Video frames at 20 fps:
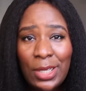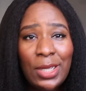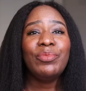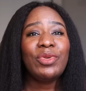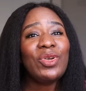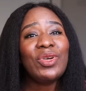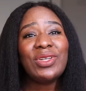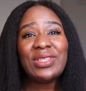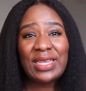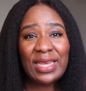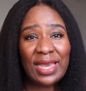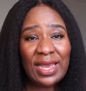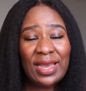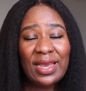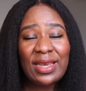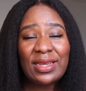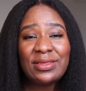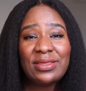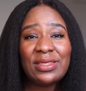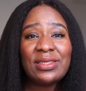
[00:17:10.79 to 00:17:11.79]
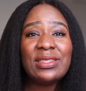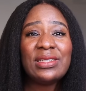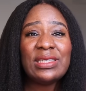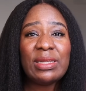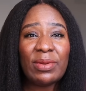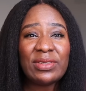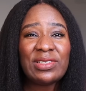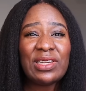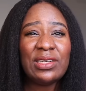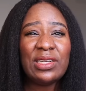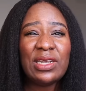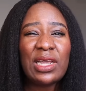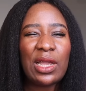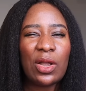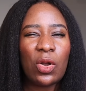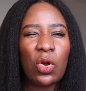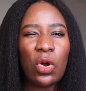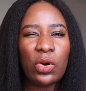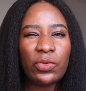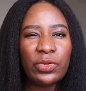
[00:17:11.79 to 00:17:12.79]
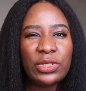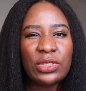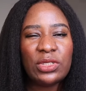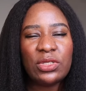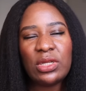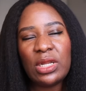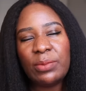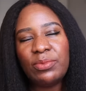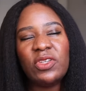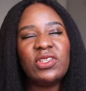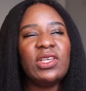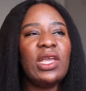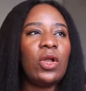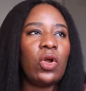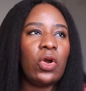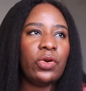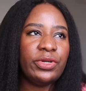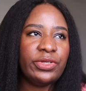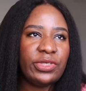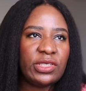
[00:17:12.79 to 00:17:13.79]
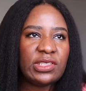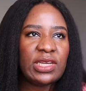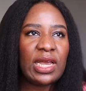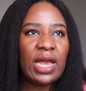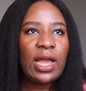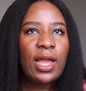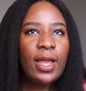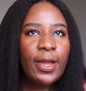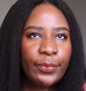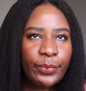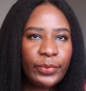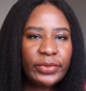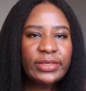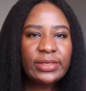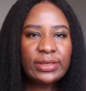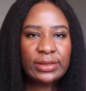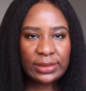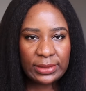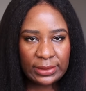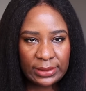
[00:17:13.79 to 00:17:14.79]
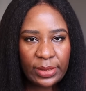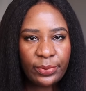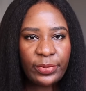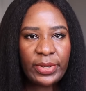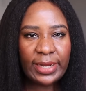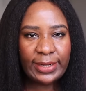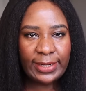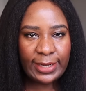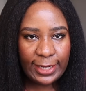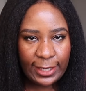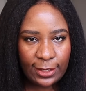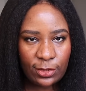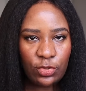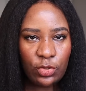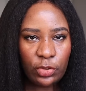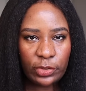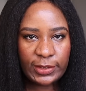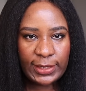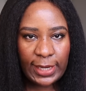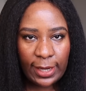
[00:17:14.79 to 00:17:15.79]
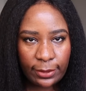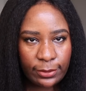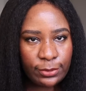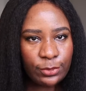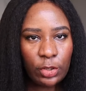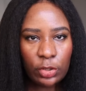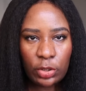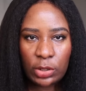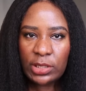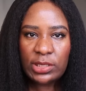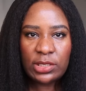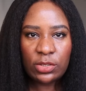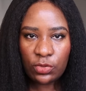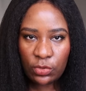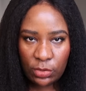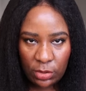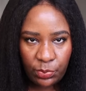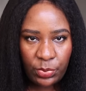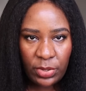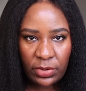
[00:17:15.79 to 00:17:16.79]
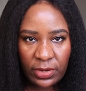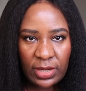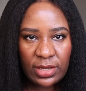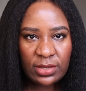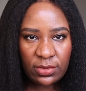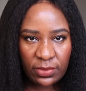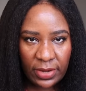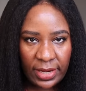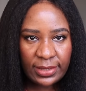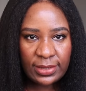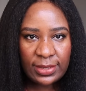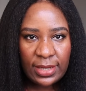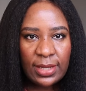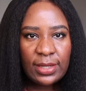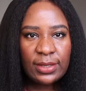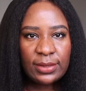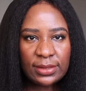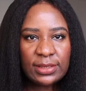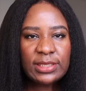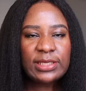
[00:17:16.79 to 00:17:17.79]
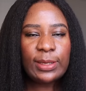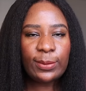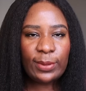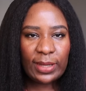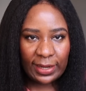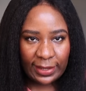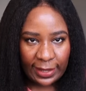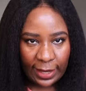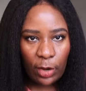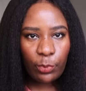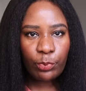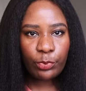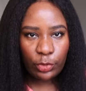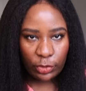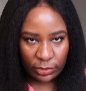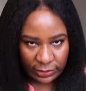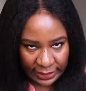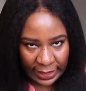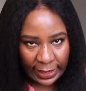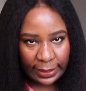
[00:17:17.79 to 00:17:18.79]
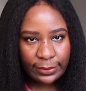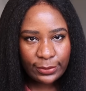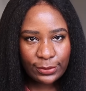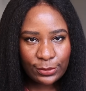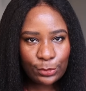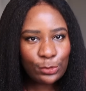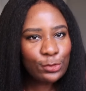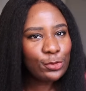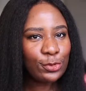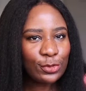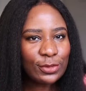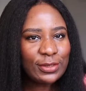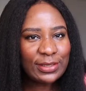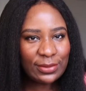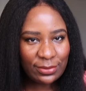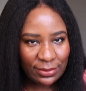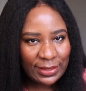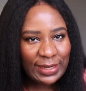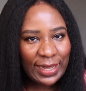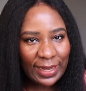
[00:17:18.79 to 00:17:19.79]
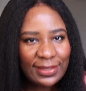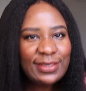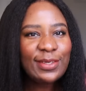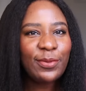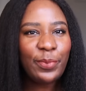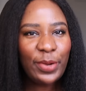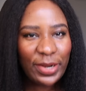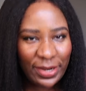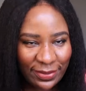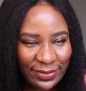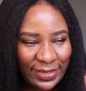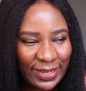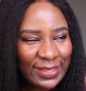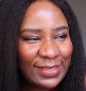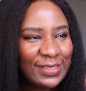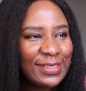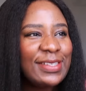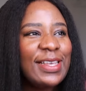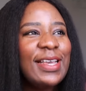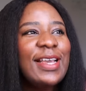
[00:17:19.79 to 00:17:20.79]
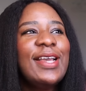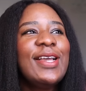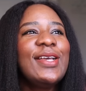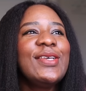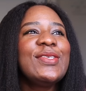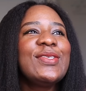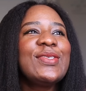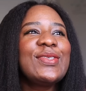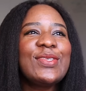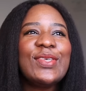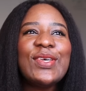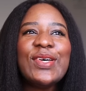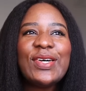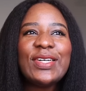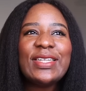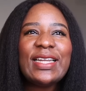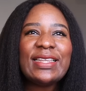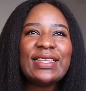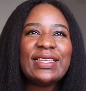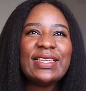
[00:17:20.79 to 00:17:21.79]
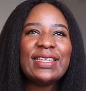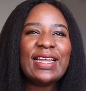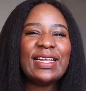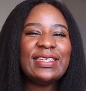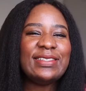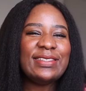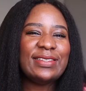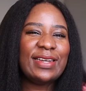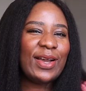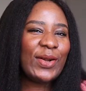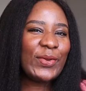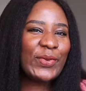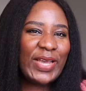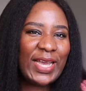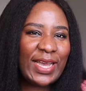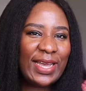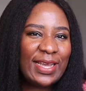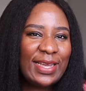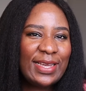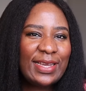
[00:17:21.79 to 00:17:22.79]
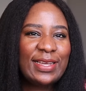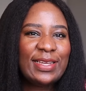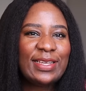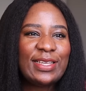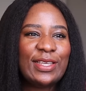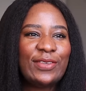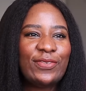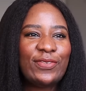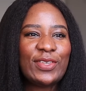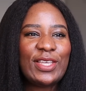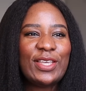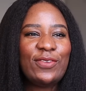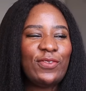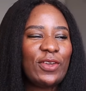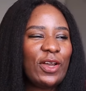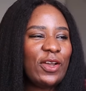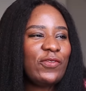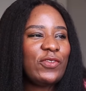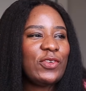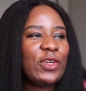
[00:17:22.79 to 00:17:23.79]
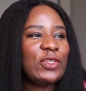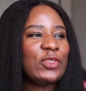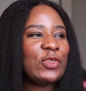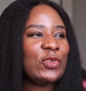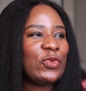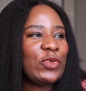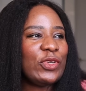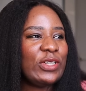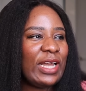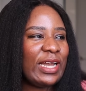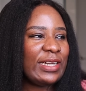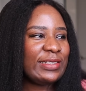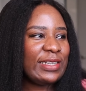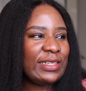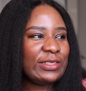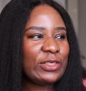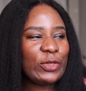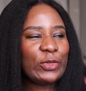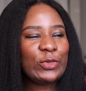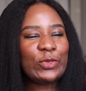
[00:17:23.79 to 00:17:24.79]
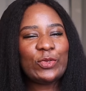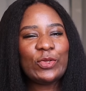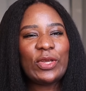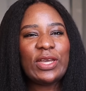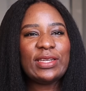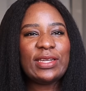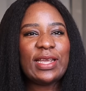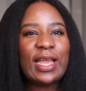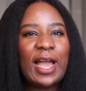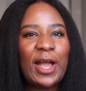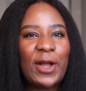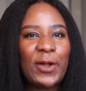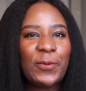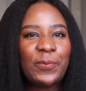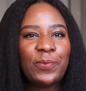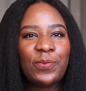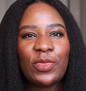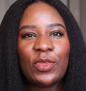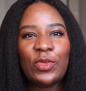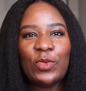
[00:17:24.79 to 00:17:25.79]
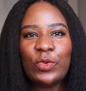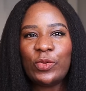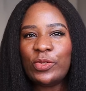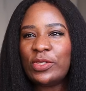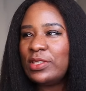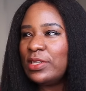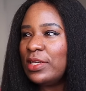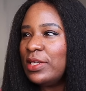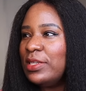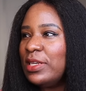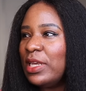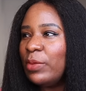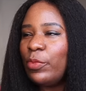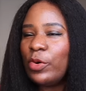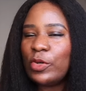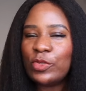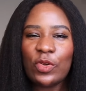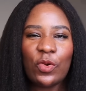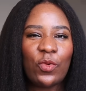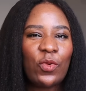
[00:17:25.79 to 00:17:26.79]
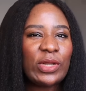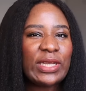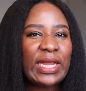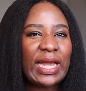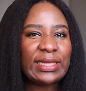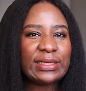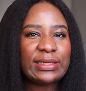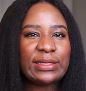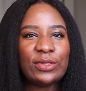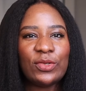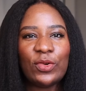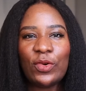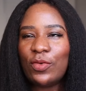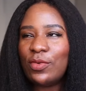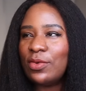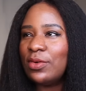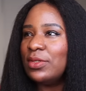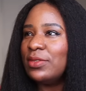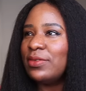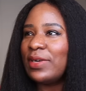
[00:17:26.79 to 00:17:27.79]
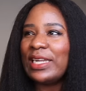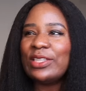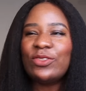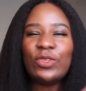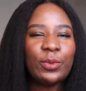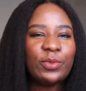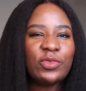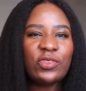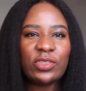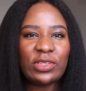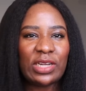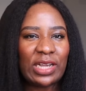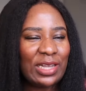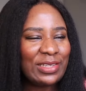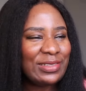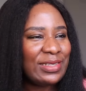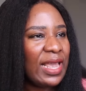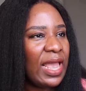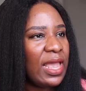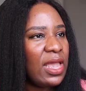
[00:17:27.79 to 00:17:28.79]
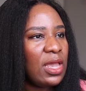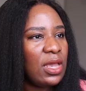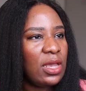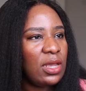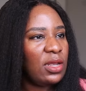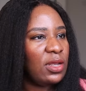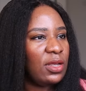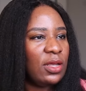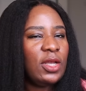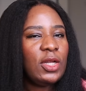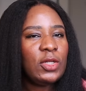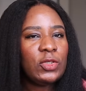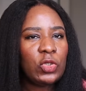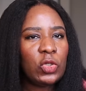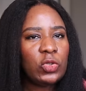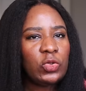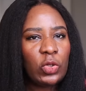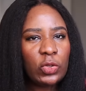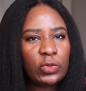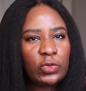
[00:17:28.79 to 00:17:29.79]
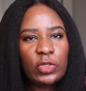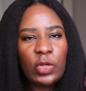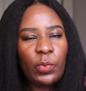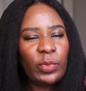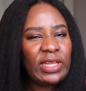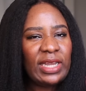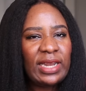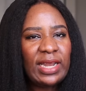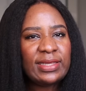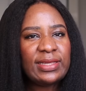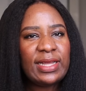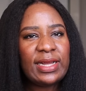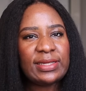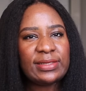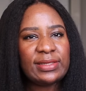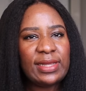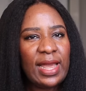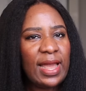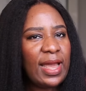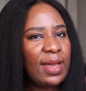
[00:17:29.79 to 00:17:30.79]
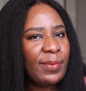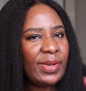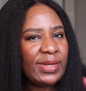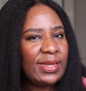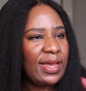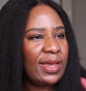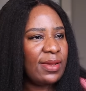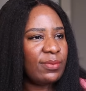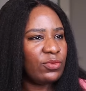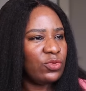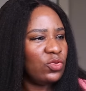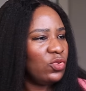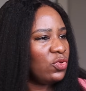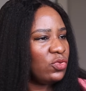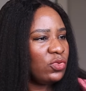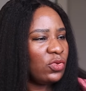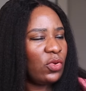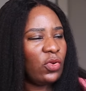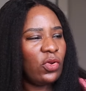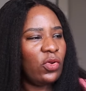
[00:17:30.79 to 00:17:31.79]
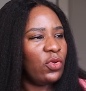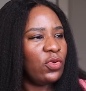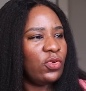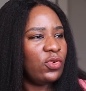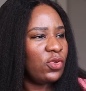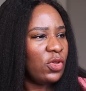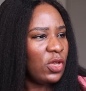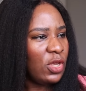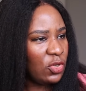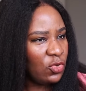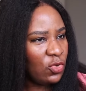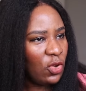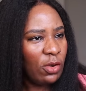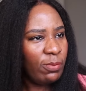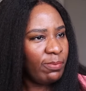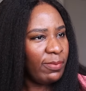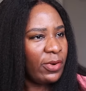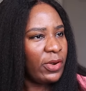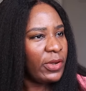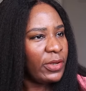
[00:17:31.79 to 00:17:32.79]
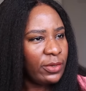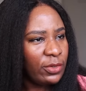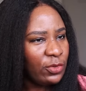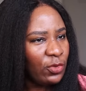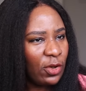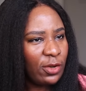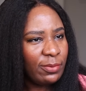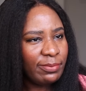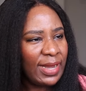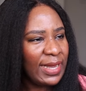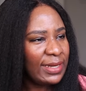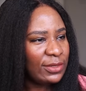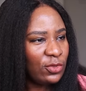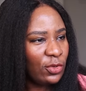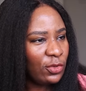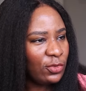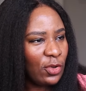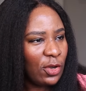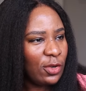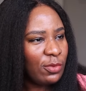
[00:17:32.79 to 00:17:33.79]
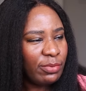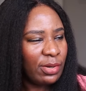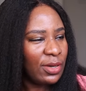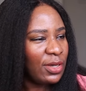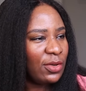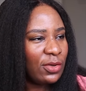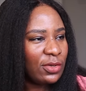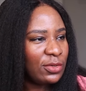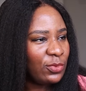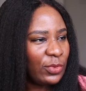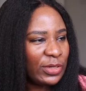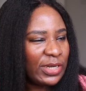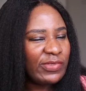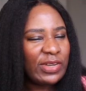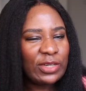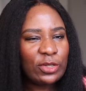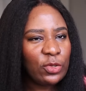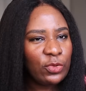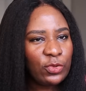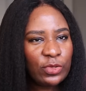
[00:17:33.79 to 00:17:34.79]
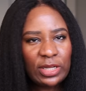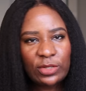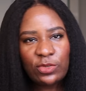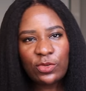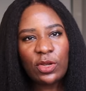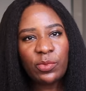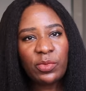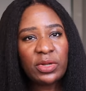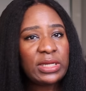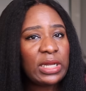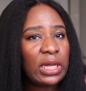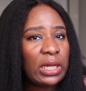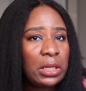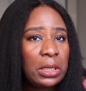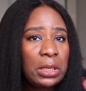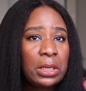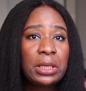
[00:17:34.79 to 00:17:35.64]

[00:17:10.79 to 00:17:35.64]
Because here, the system actually encourages, let me not say encourages, but the system can aid your child not listen to the parents, right? The system can help your child to disregard the parents. So that in Nigeria, where if you're even on the road and your child's talking to you anyhow, you will see neighbors or one auntie or one random stranger can say, hey, don't talk to your mother like that. Ah, madam, no. Young boy or whatever, don't do that to your mother.